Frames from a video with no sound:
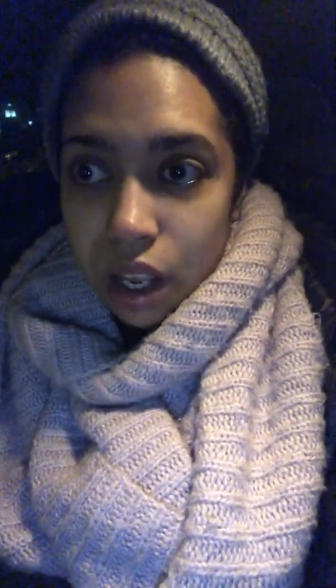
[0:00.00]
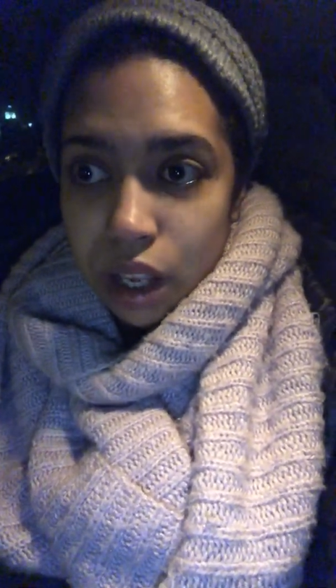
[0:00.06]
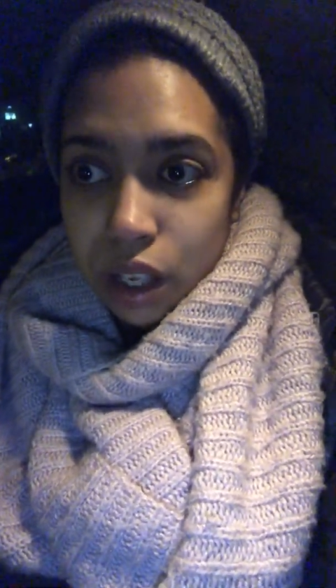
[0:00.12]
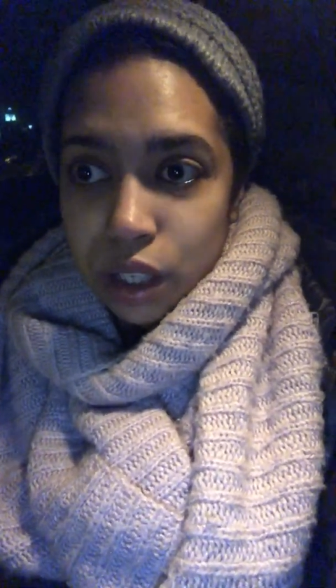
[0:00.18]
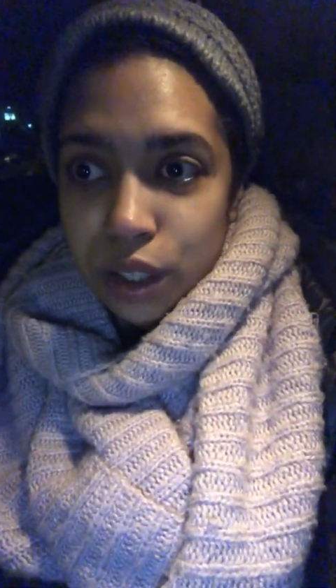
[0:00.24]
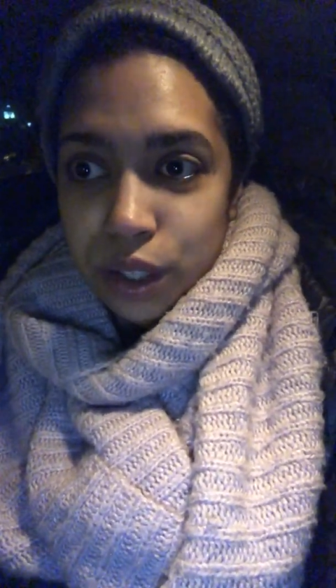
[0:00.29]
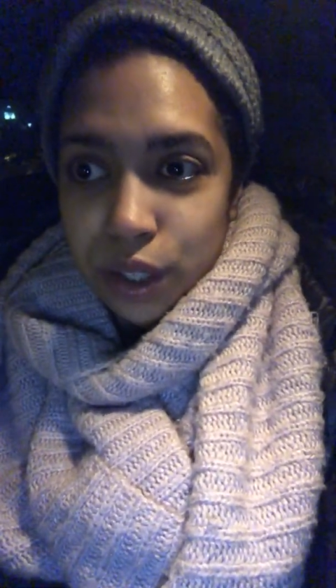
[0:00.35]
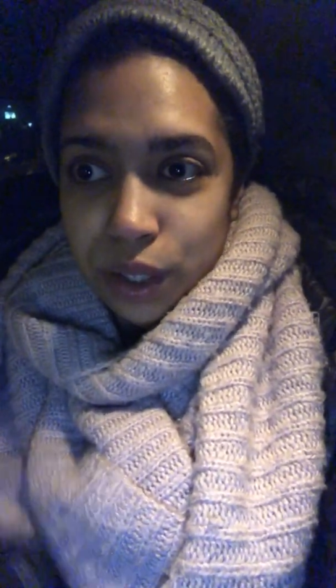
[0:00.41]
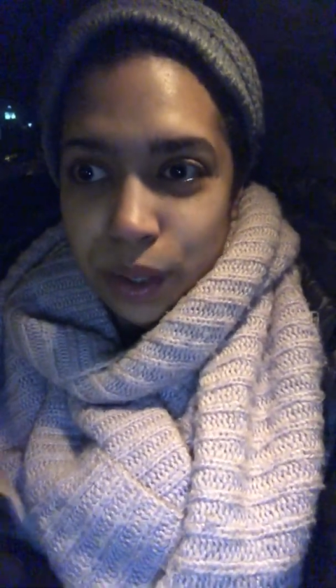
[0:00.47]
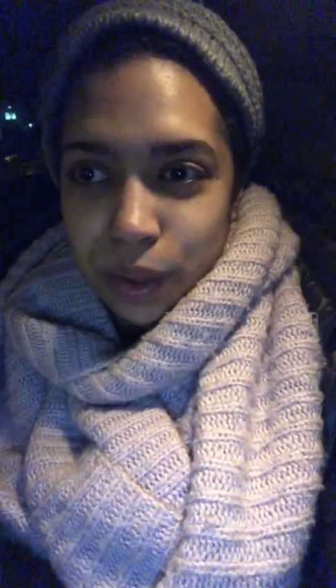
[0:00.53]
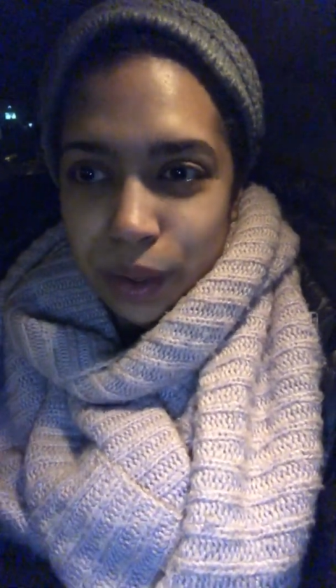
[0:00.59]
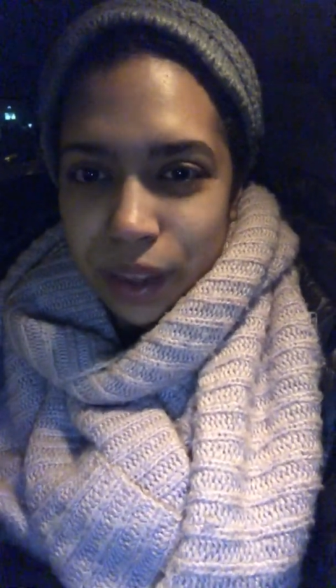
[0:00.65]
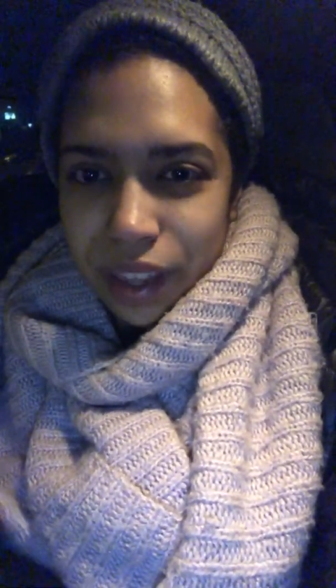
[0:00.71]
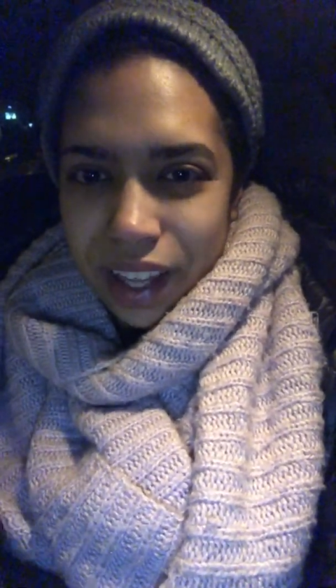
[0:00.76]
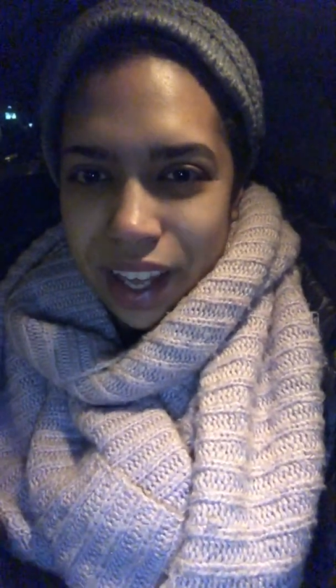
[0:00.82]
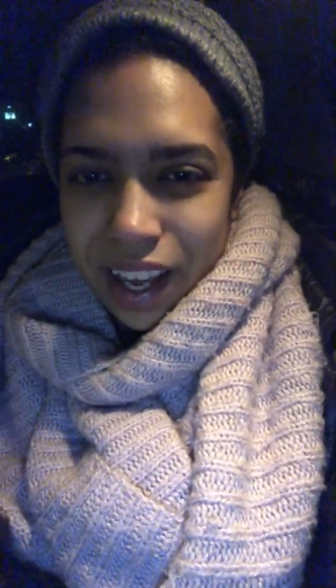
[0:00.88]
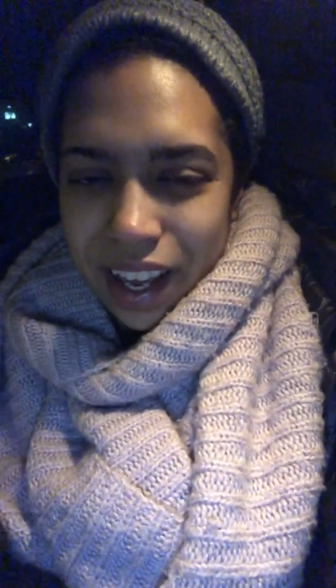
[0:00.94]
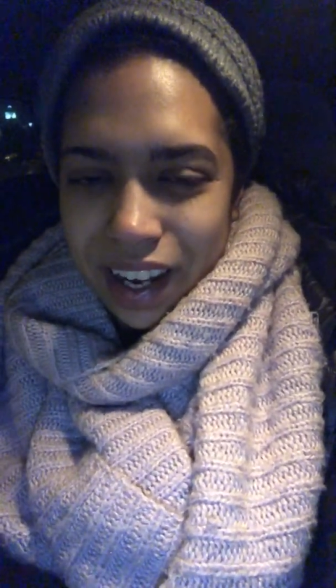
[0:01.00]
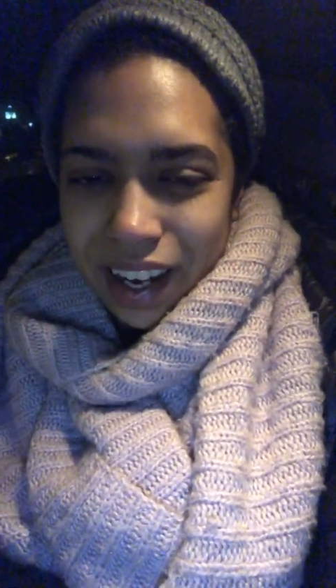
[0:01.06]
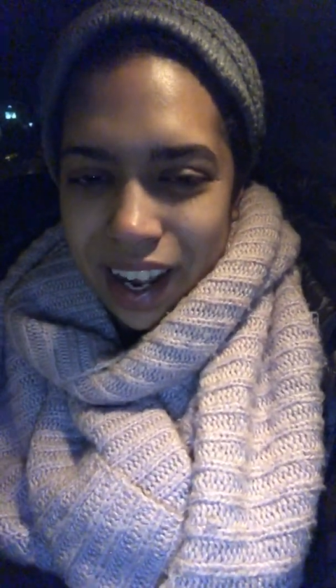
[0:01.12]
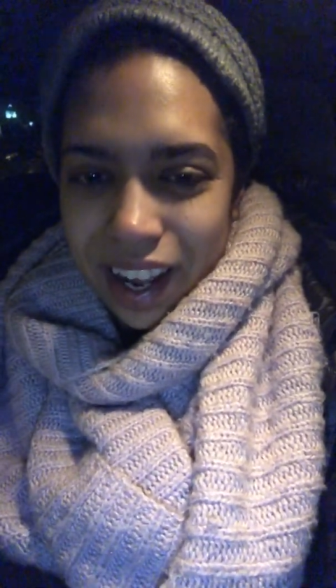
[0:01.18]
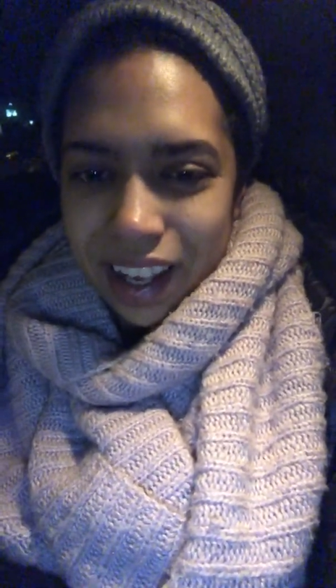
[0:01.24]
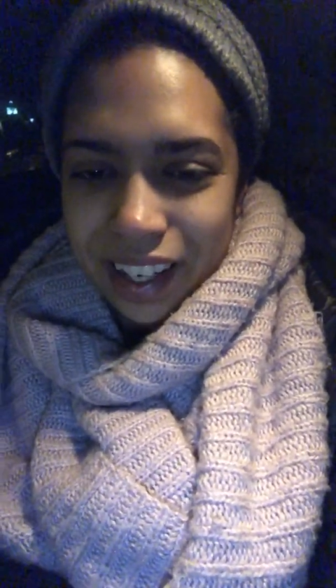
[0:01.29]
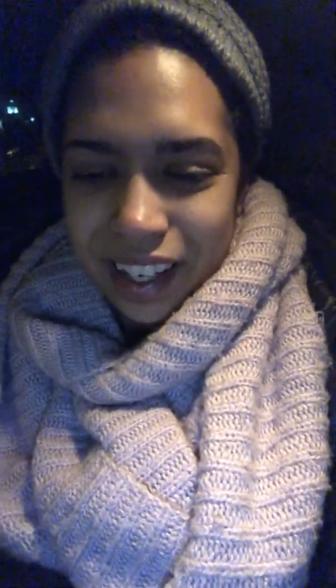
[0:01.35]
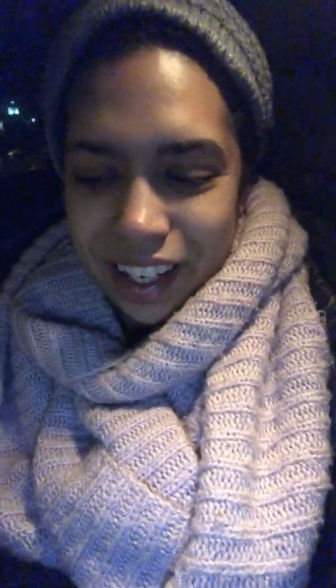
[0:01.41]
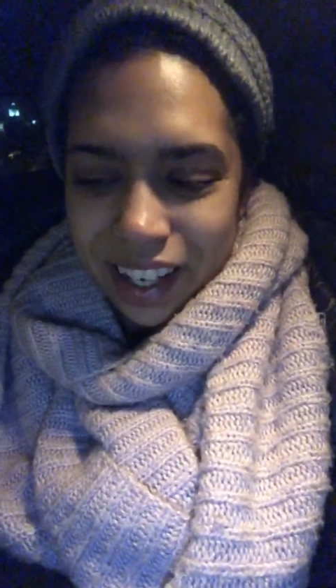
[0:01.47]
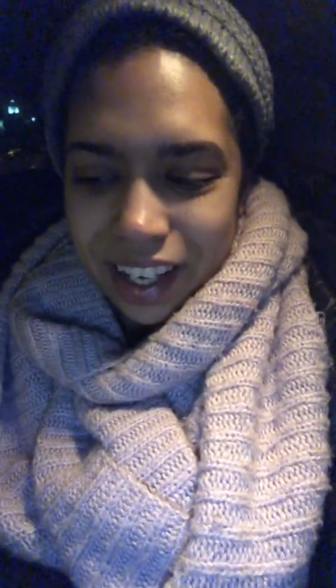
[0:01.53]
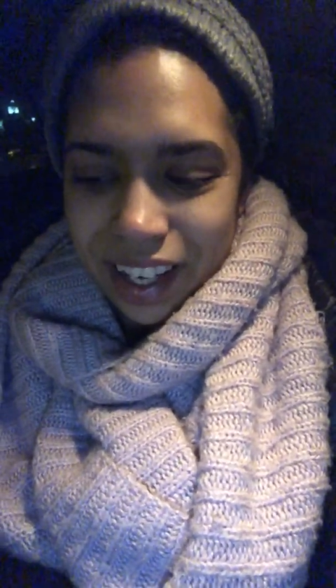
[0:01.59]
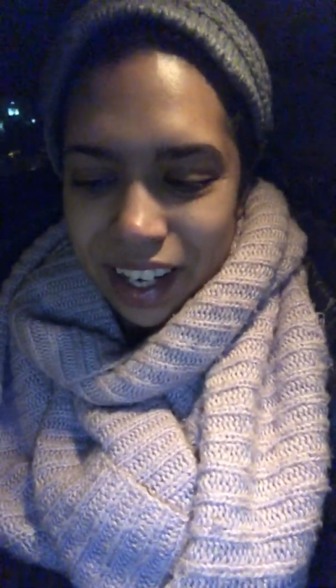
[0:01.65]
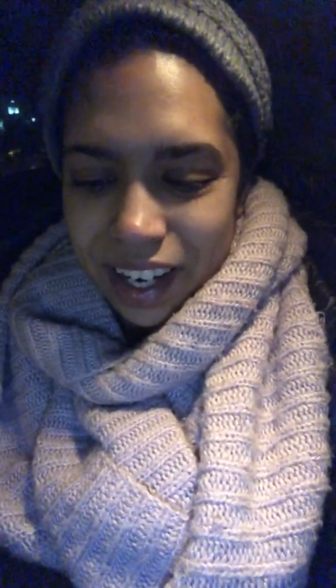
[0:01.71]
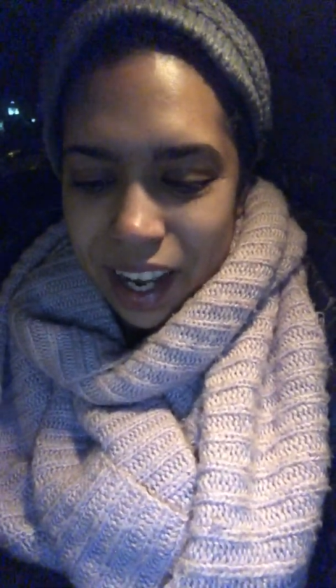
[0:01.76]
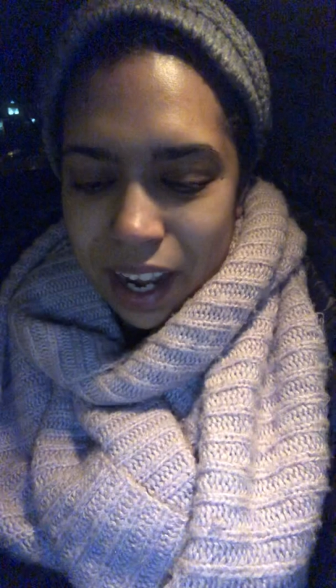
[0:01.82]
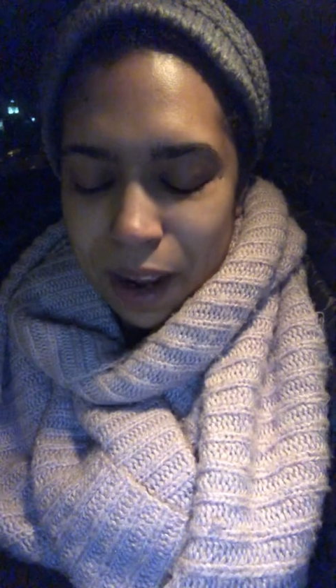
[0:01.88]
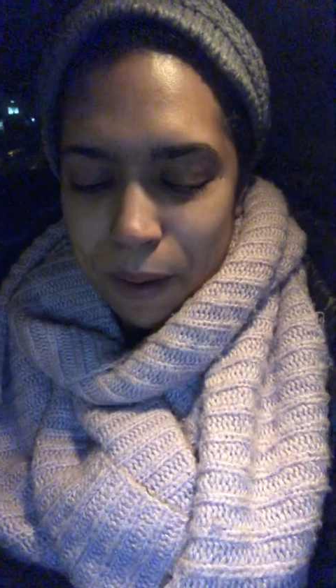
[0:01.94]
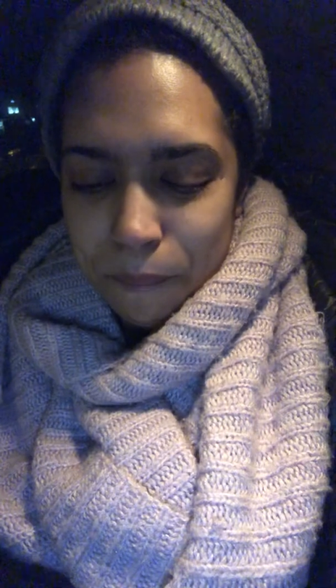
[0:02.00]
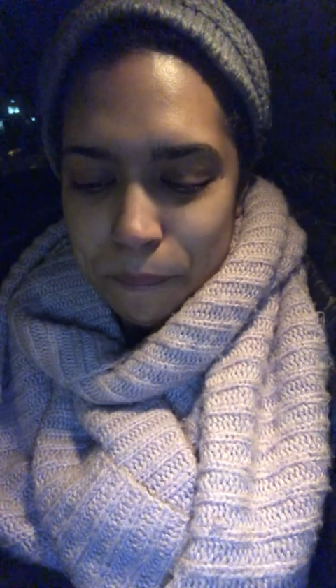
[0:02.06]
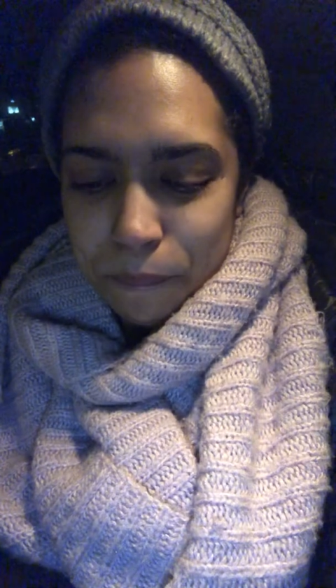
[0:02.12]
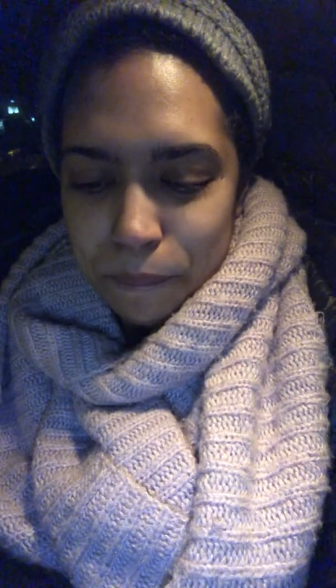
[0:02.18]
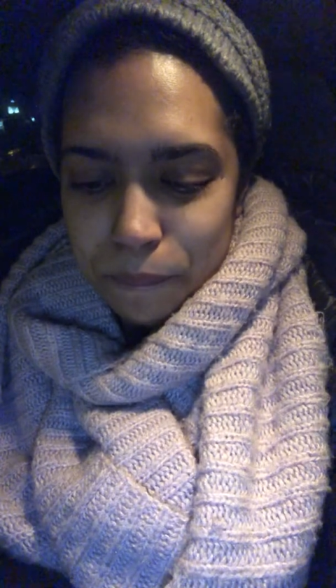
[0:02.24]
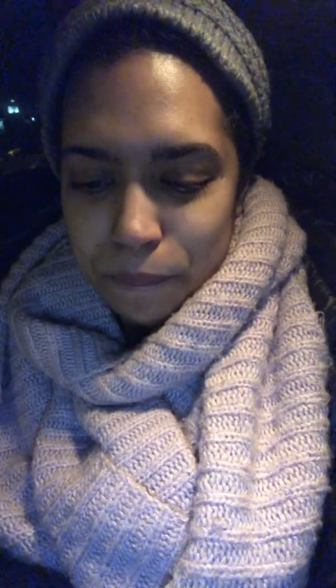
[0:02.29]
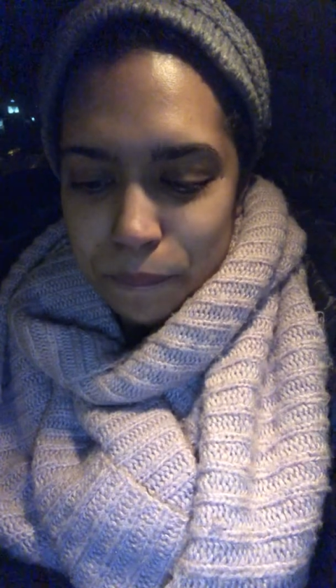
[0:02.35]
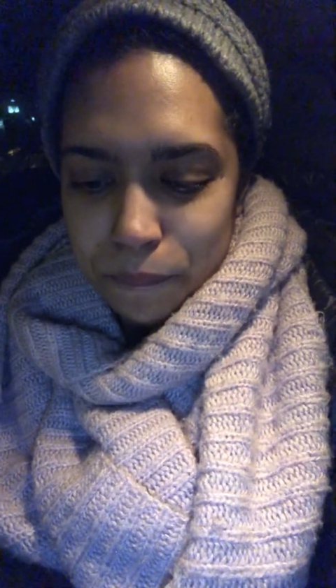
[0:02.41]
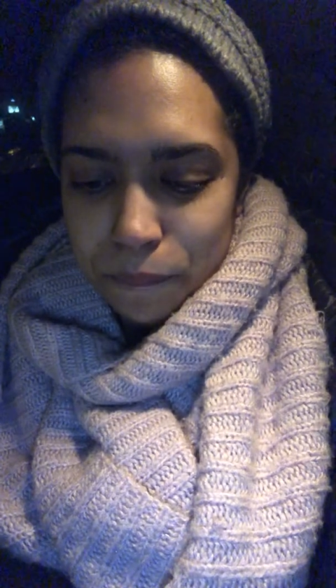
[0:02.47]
so that I can